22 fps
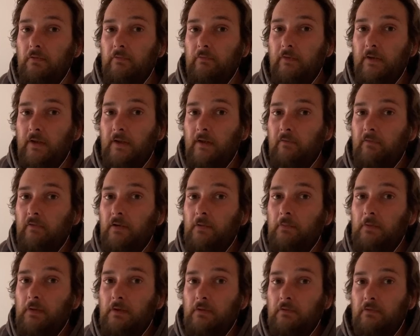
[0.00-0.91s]
Thanks very
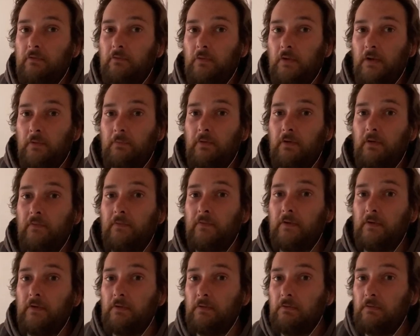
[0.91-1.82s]
much, 20 pound
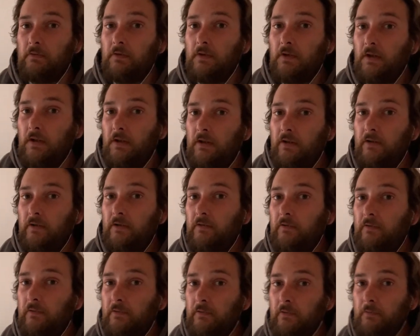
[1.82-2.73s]
note
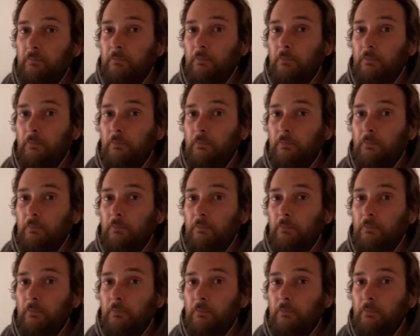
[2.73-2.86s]
you,